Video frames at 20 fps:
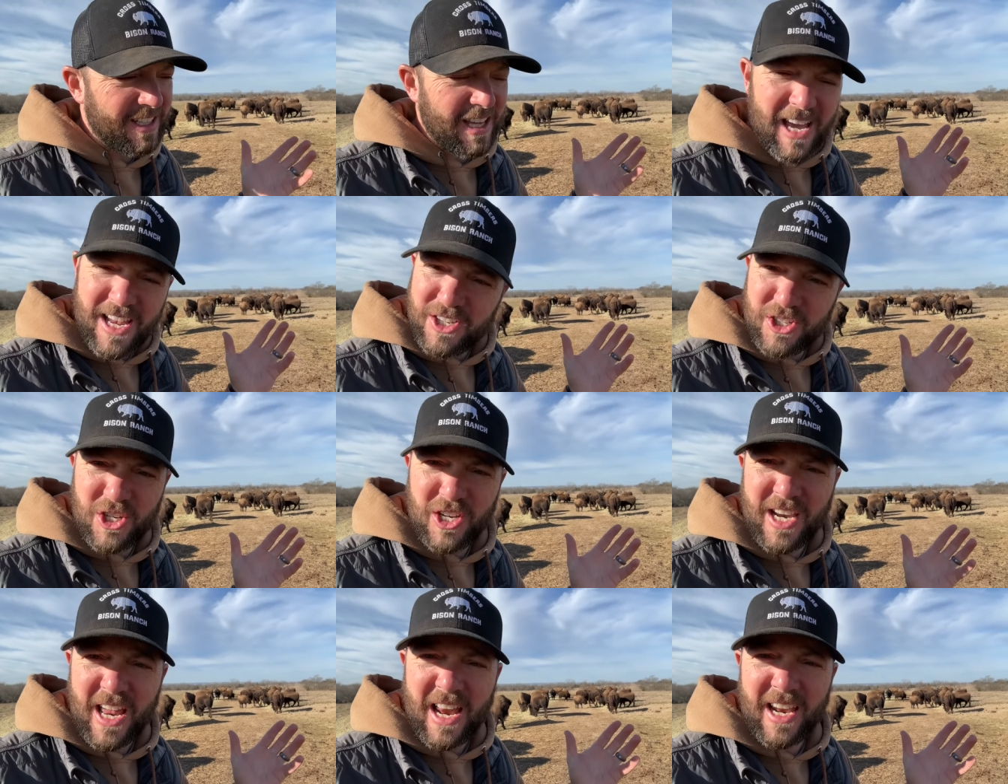gate
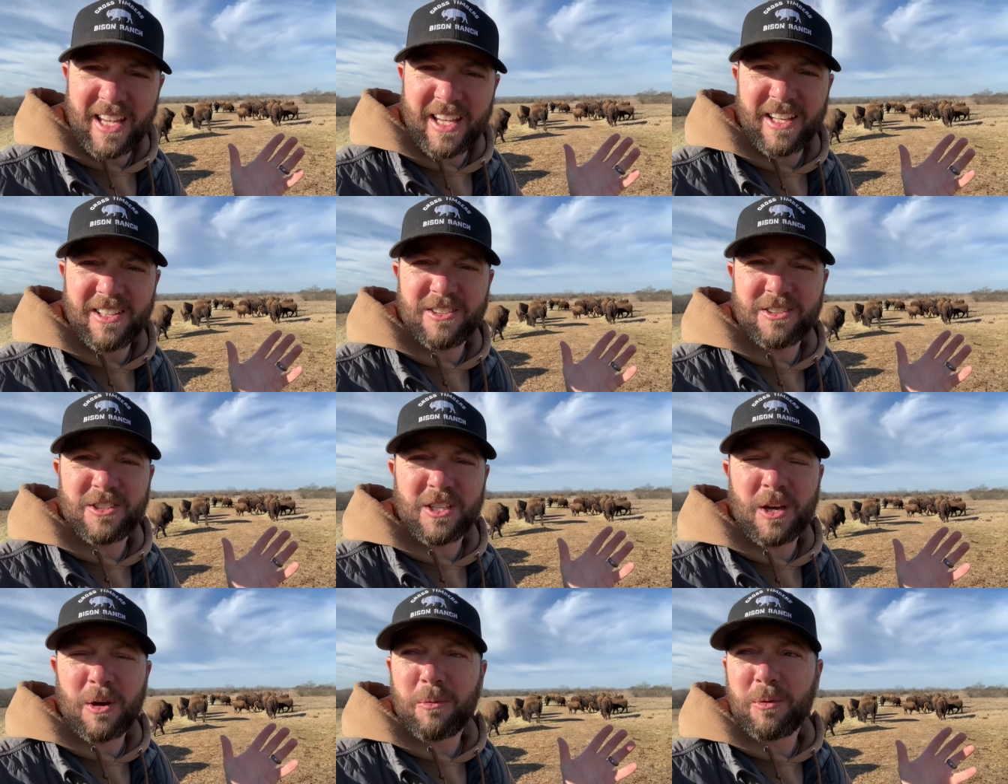
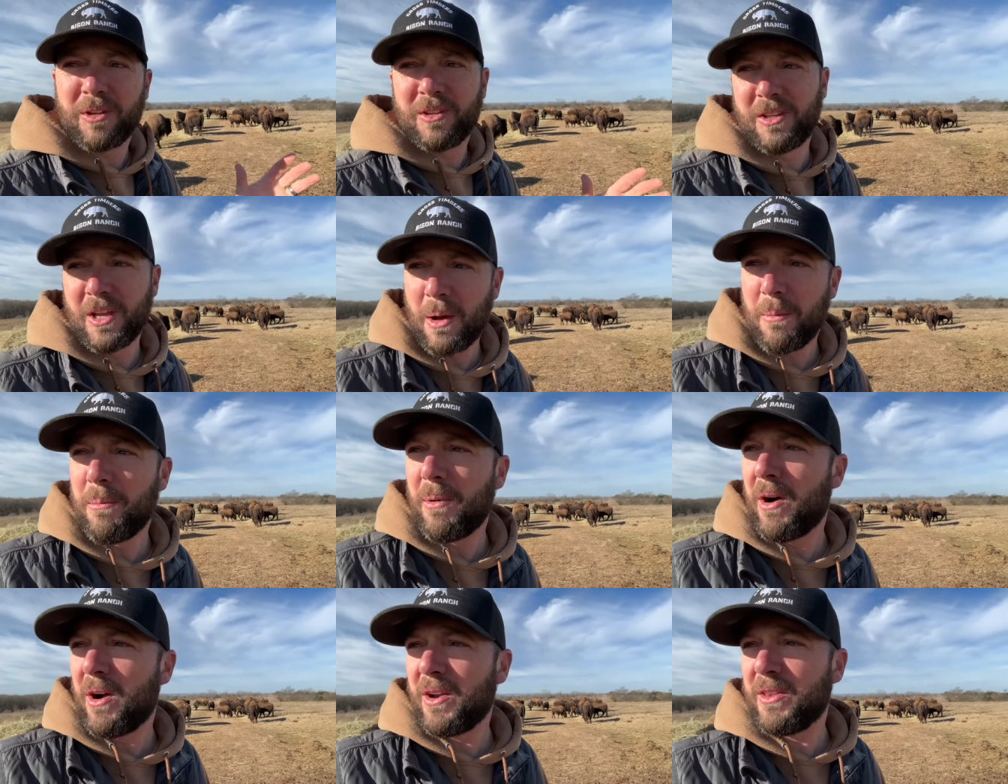shenanigans uh, with
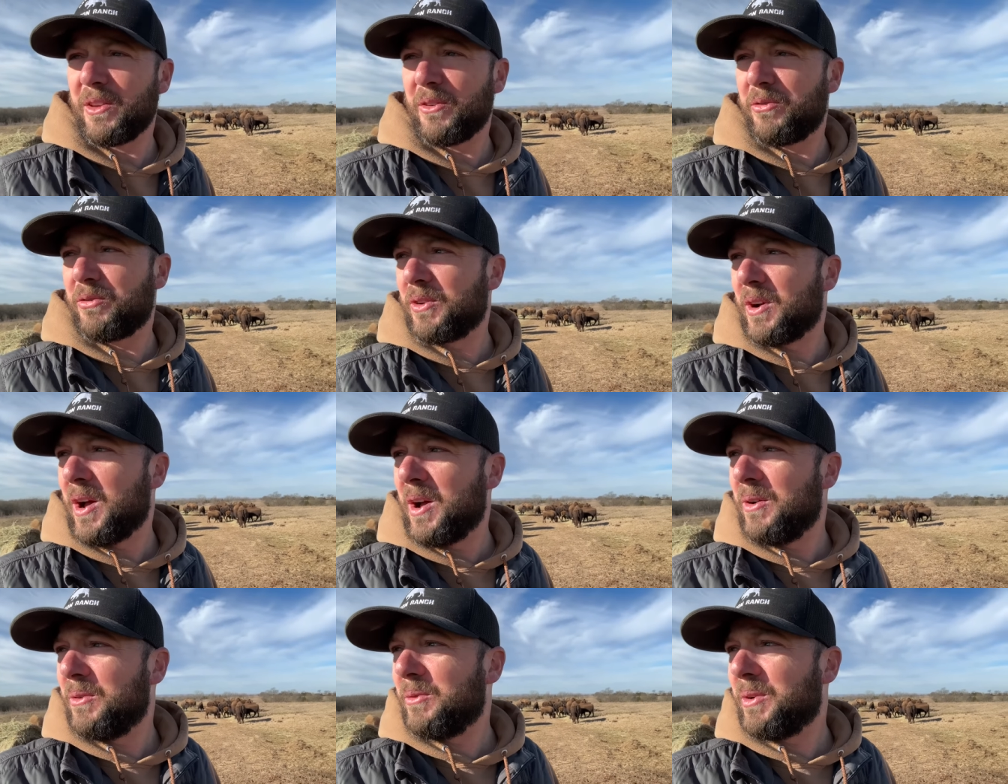Dunbar in the
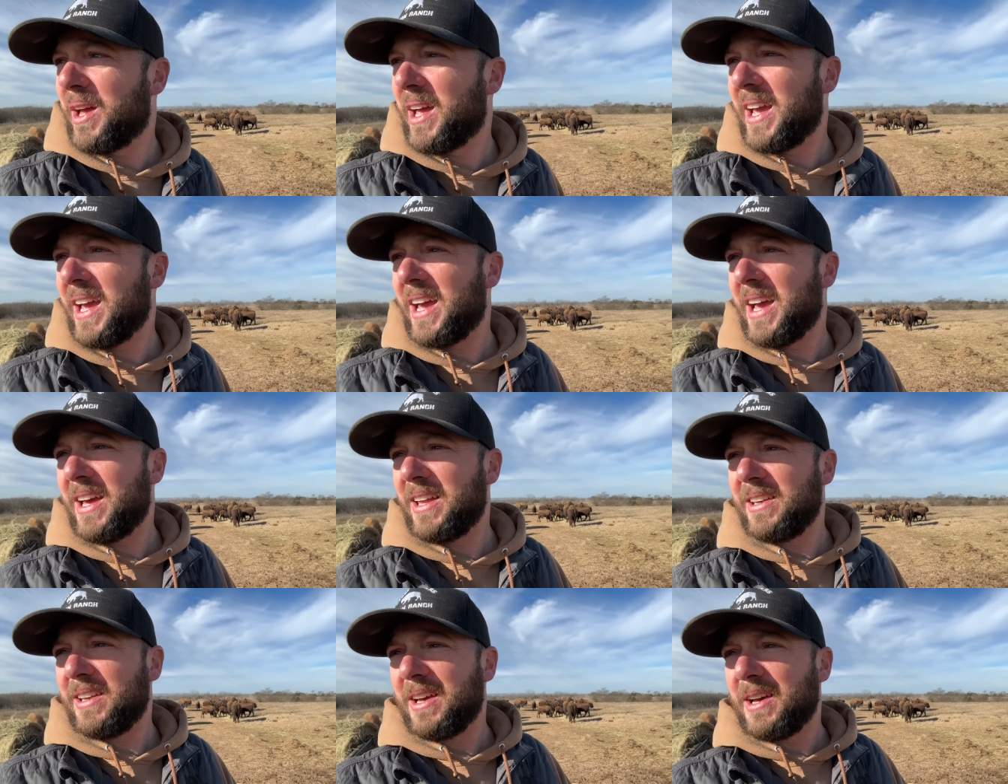front
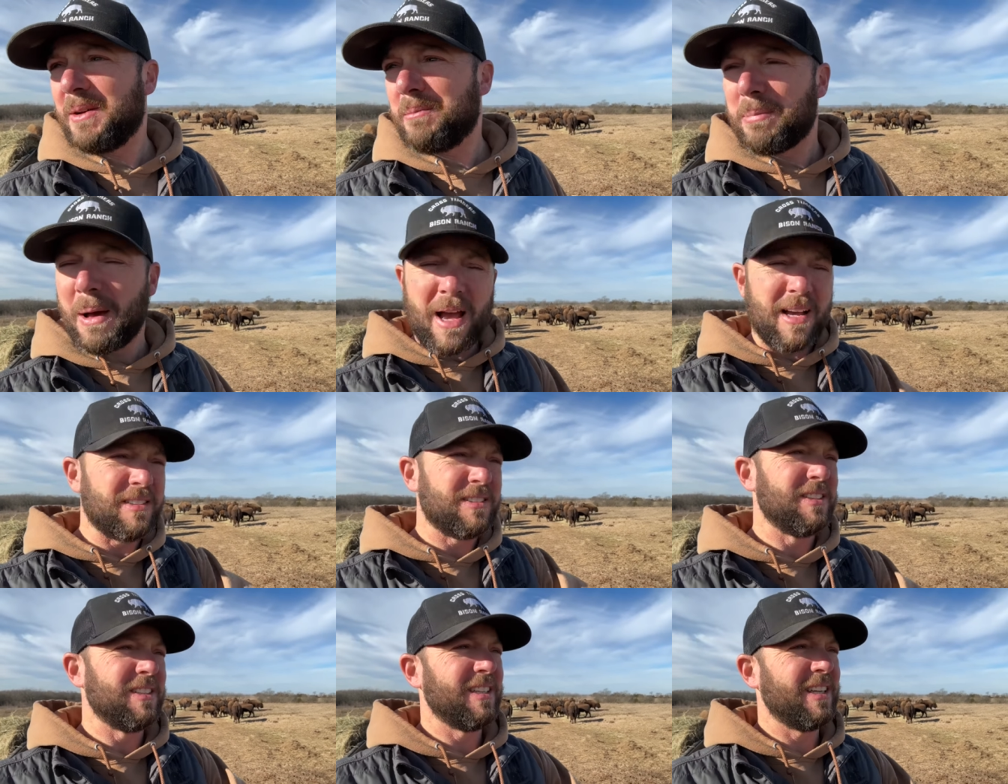and uh,
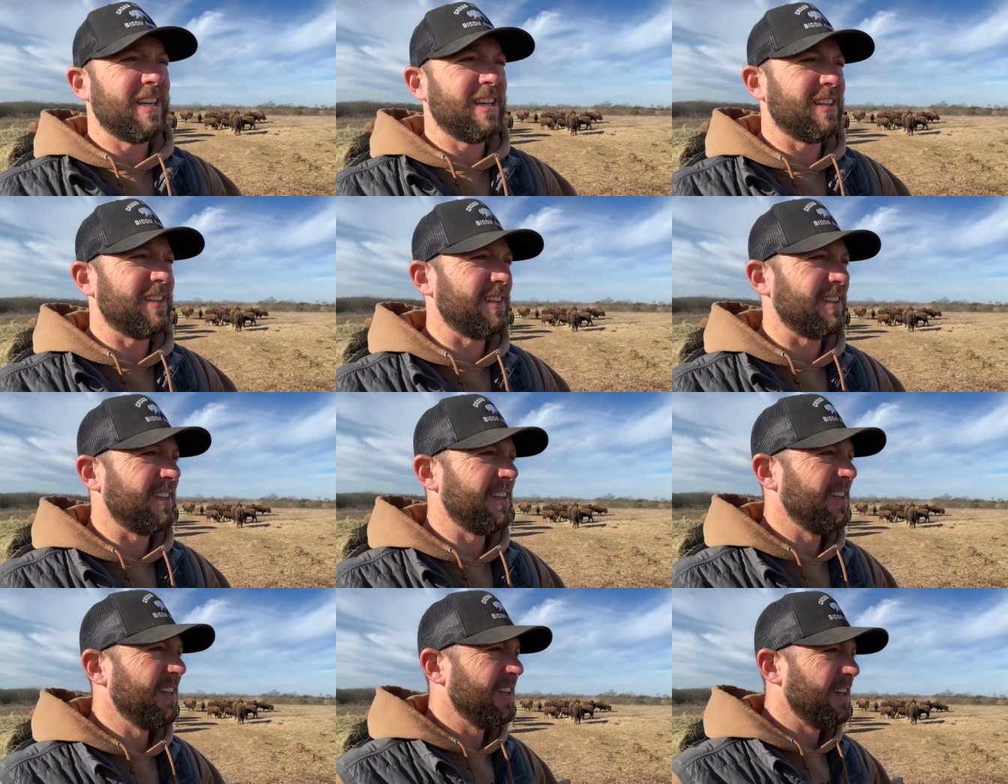bison
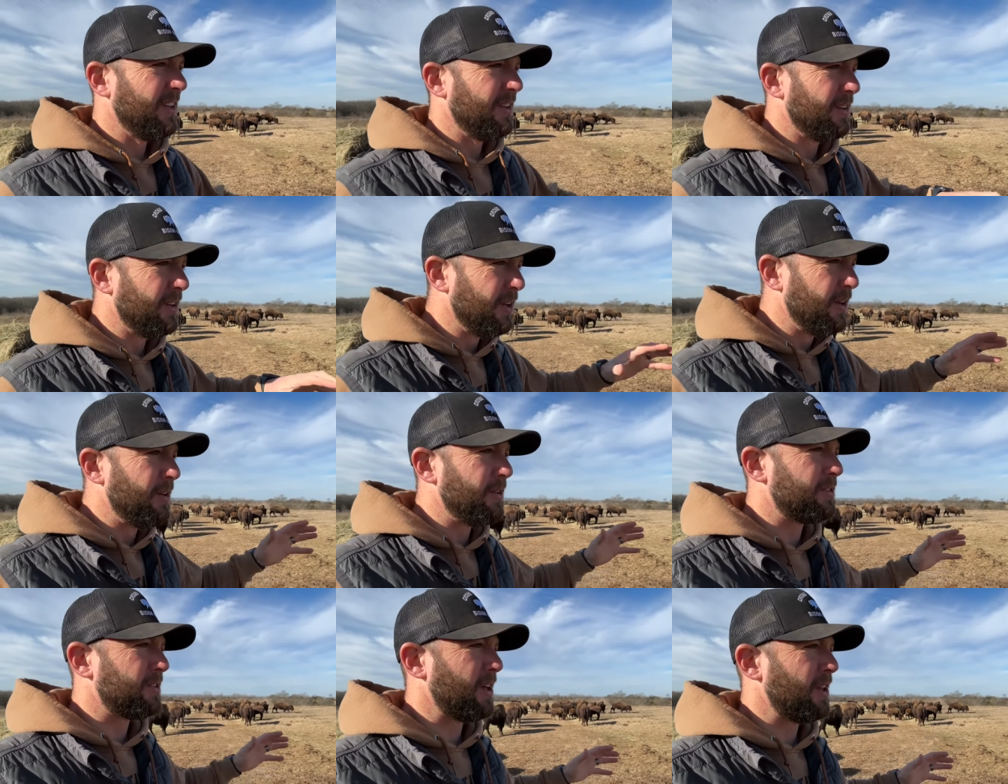getting
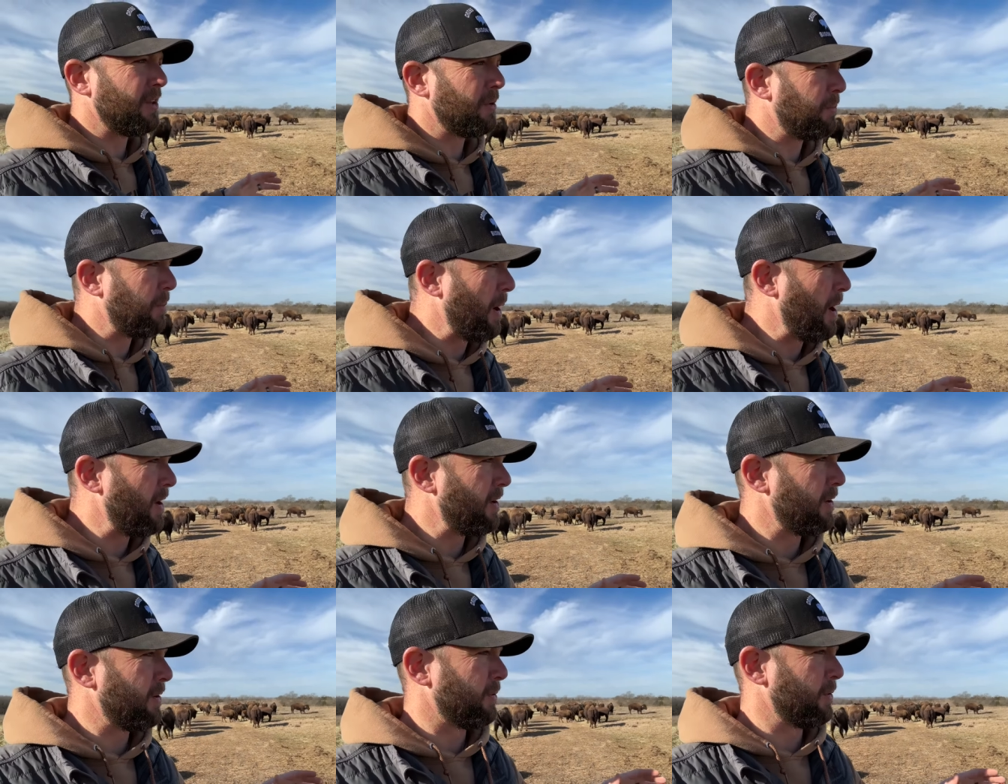loose on the
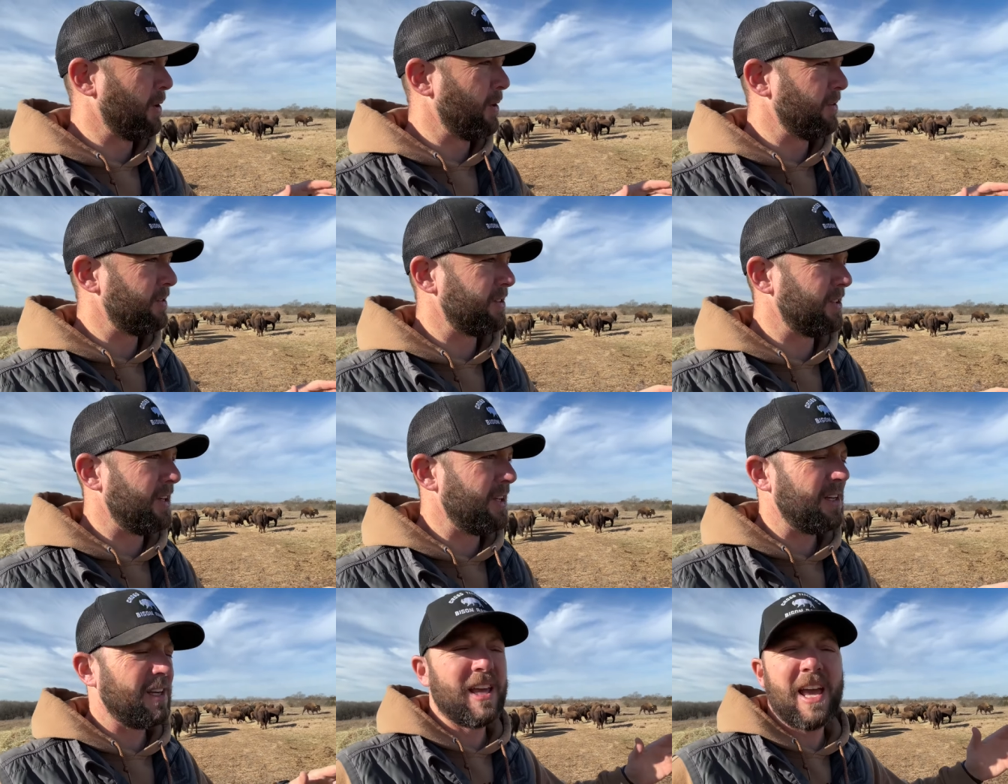
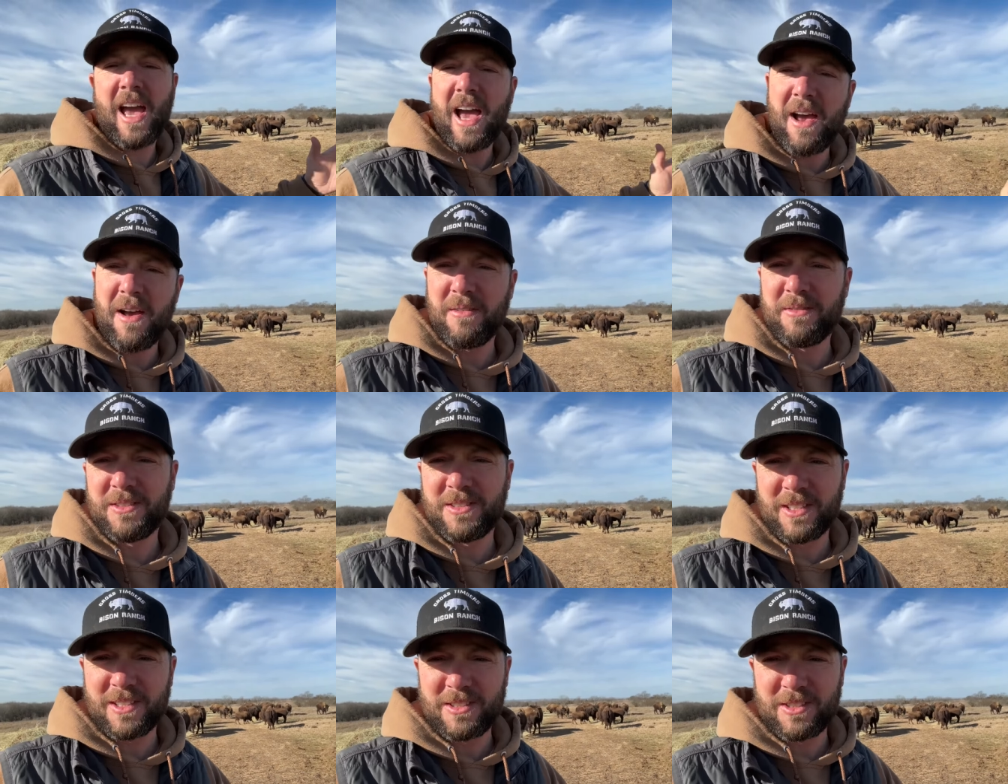Ponderosa and
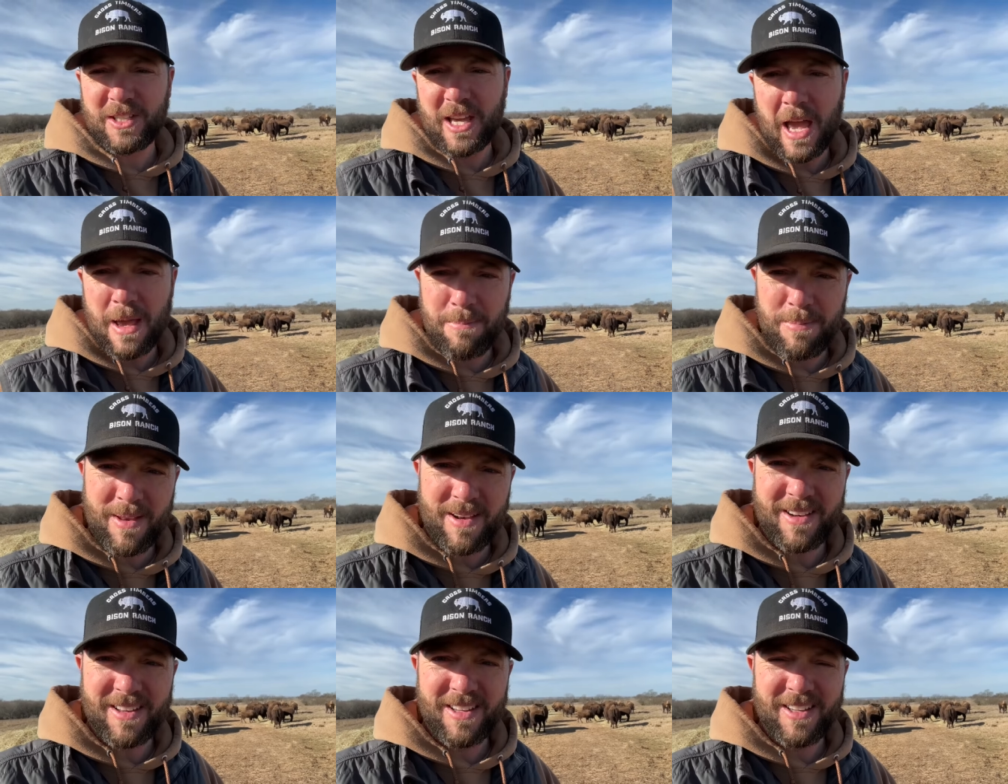calves
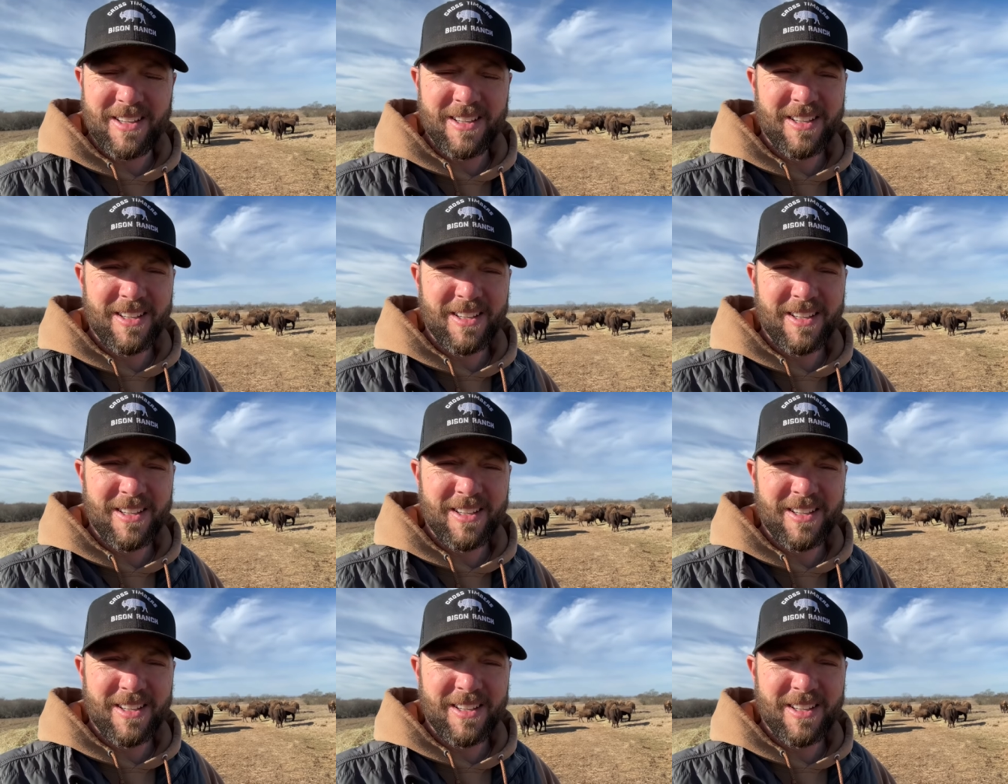escaping.